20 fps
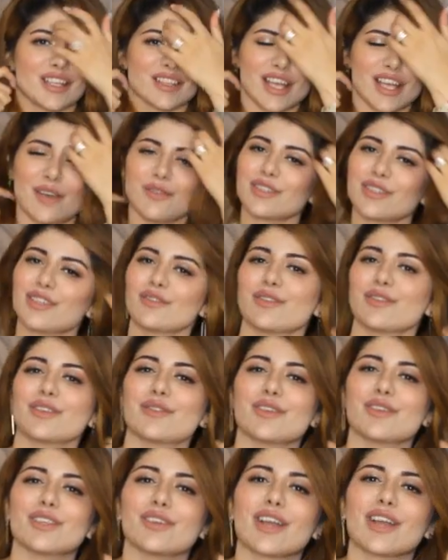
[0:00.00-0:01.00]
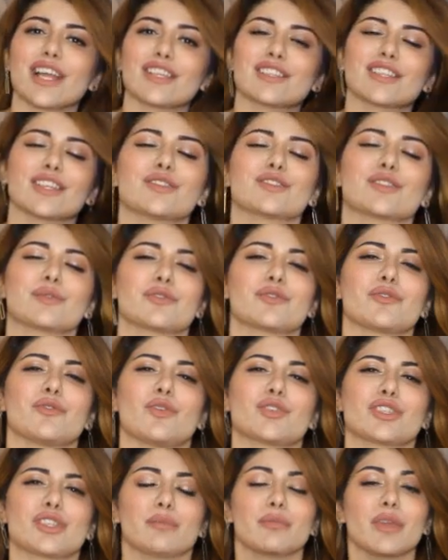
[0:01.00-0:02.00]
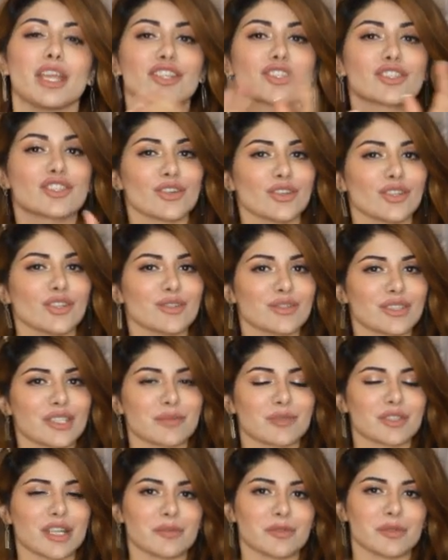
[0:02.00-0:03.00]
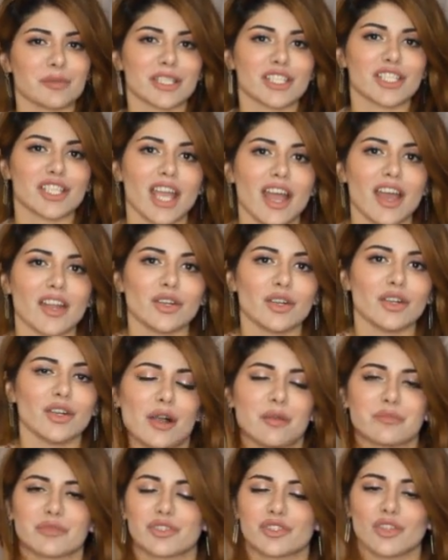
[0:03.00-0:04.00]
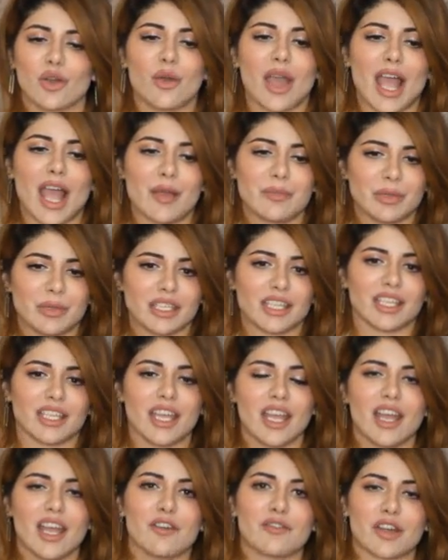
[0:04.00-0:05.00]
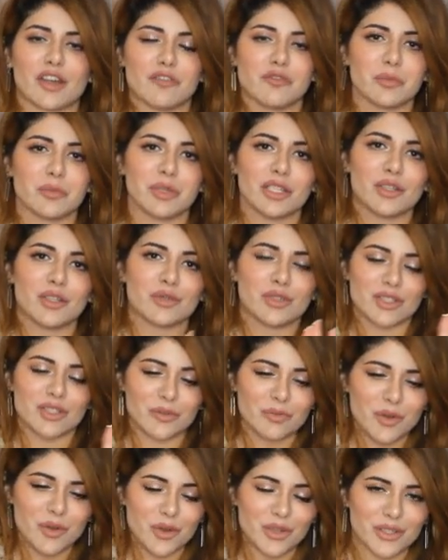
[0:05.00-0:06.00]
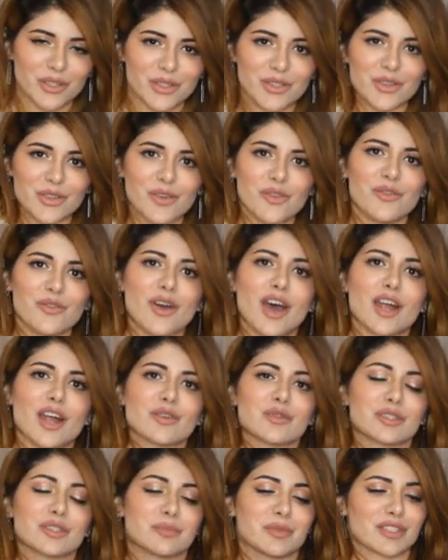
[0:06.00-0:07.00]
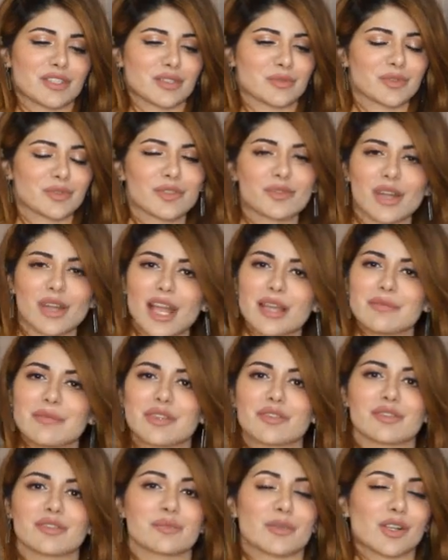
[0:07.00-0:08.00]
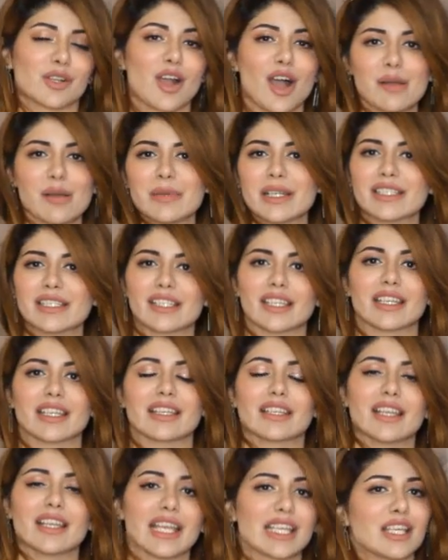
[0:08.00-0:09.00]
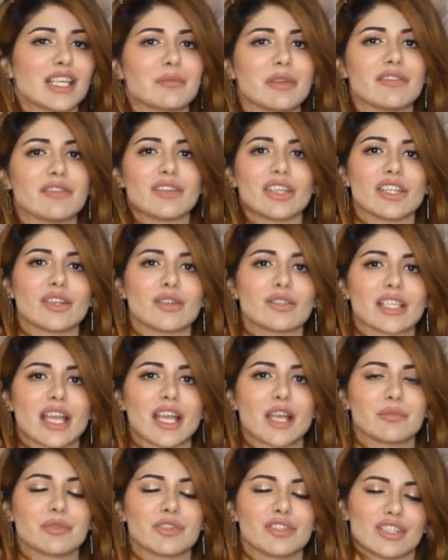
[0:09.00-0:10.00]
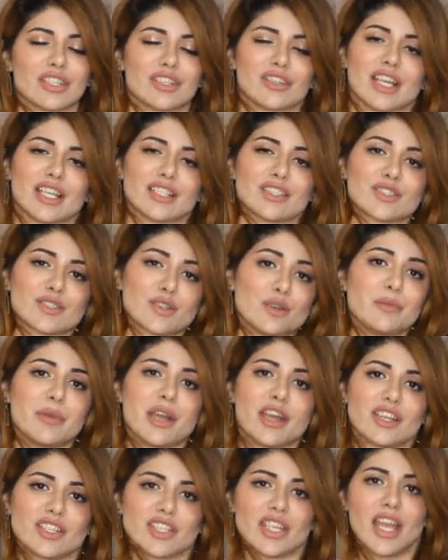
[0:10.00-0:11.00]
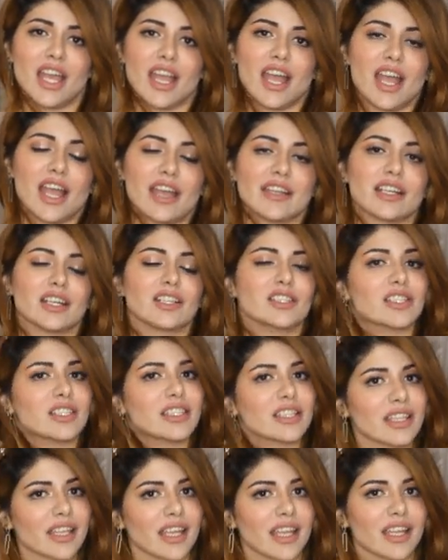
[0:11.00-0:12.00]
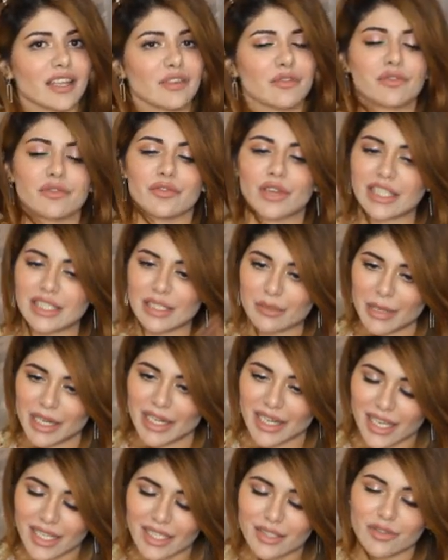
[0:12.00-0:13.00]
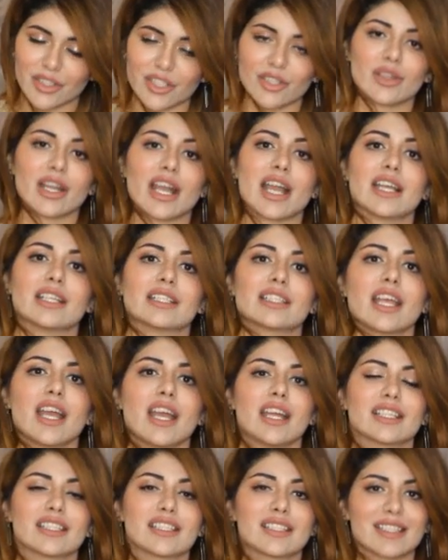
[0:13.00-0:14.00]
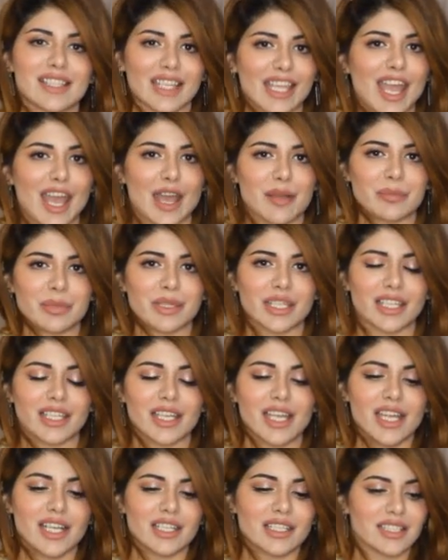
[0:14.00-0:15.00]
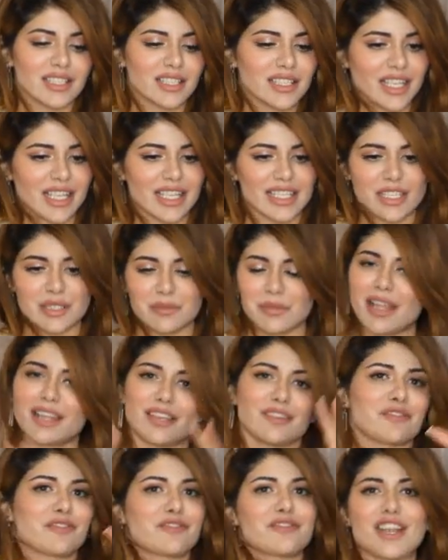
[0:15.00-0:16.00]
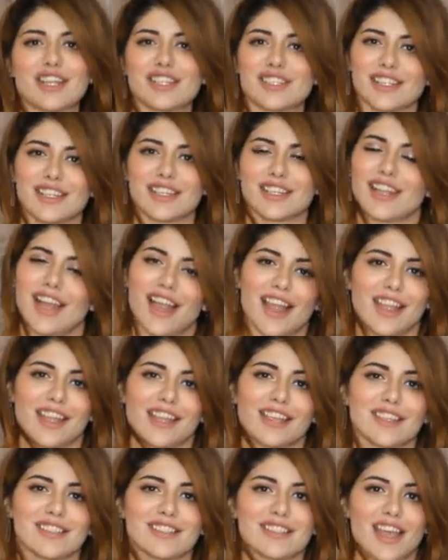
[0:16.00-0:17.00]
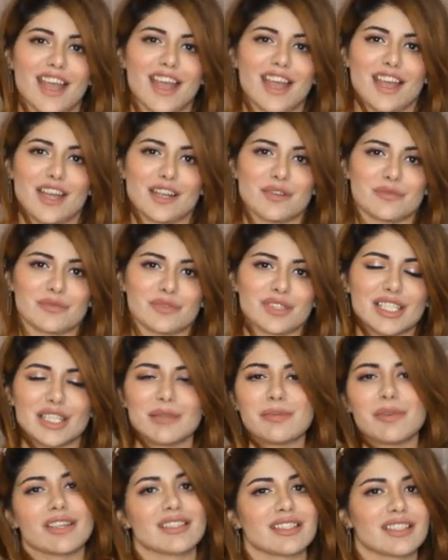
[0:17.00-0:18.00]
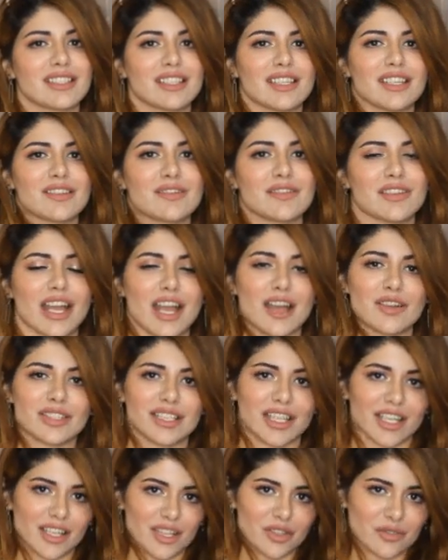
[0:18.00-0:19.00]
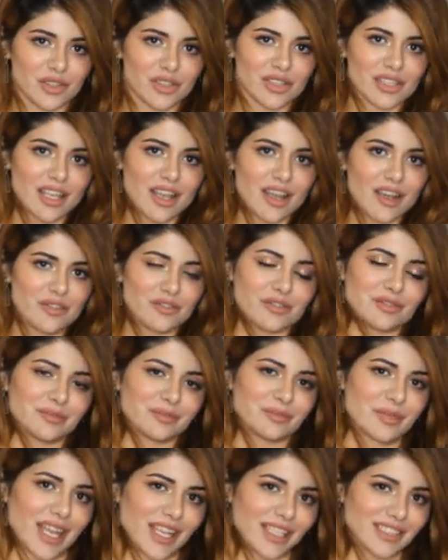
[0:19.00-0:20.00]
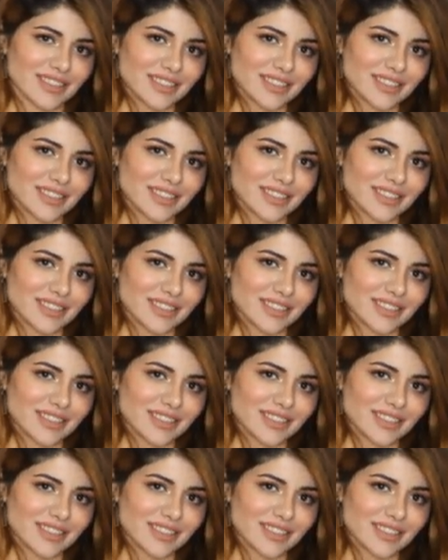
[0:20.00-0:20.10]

That was it for the video, guys. Thank you so much for watching. Make sure you do subscribe to my channel. I'm so happy for everybody who's supported so far, who's been subscribing, who's been commenting and liking my videos. I appreciate you guys so much. And until then, until my next video, guys, stay happy, stay smelling fresh and nice, and stay positive. Now take care of yourself. Bye.